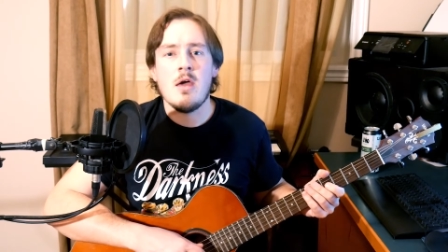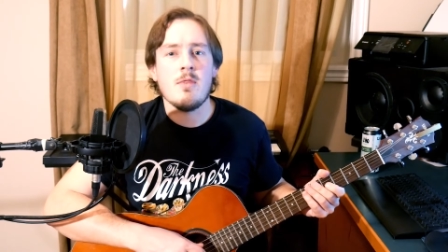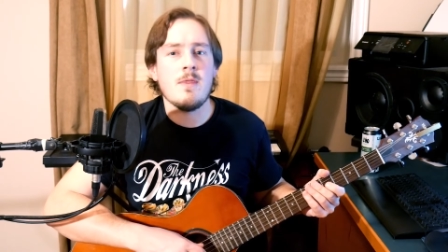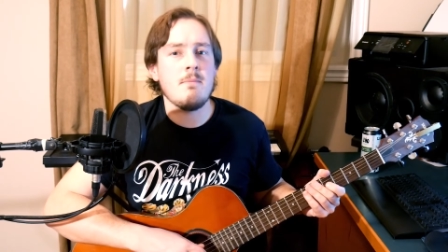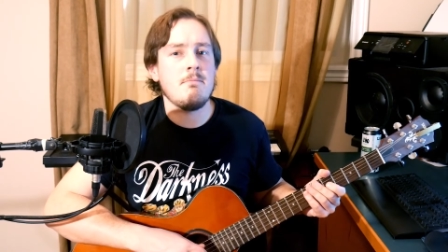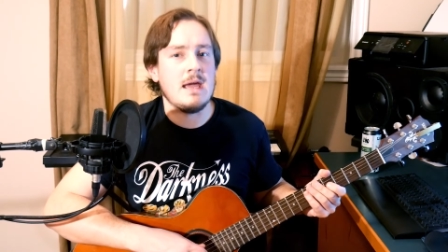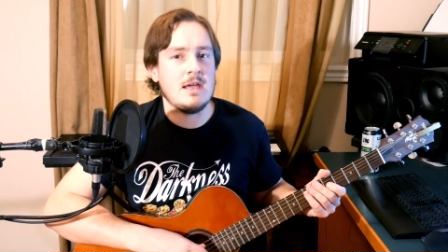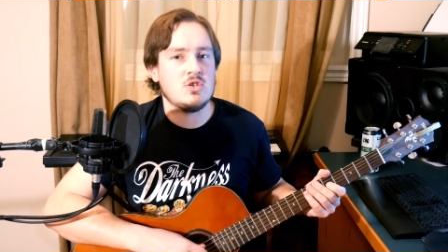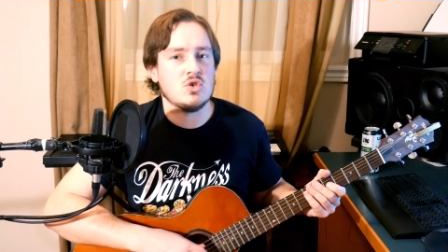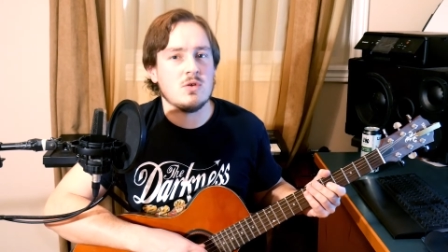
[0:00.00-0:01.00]
the
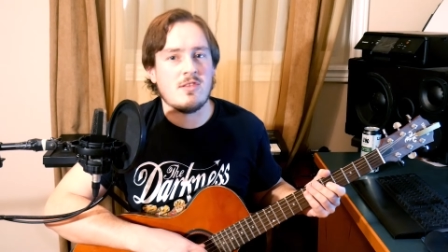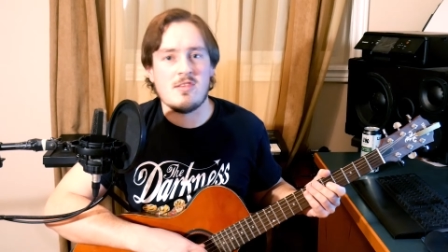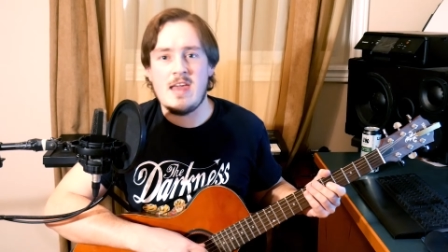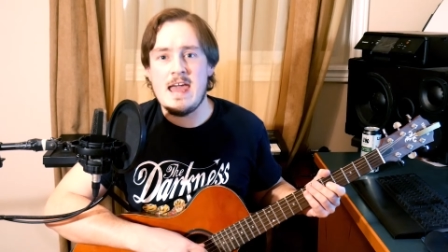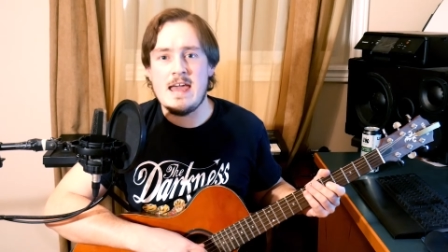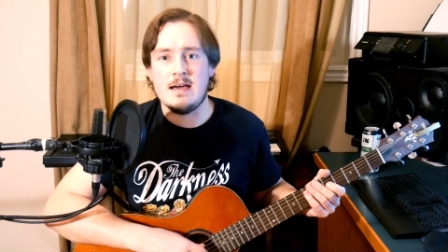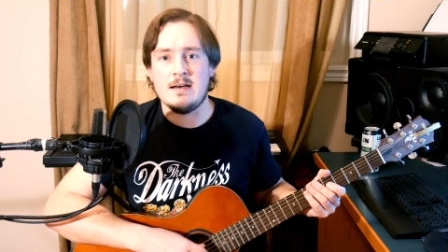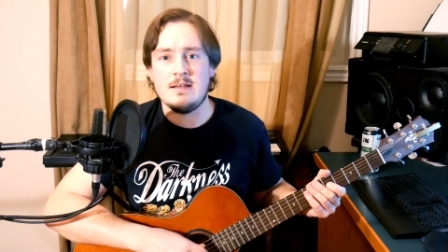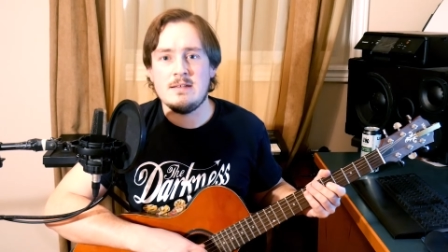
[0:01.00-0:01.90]
major scale.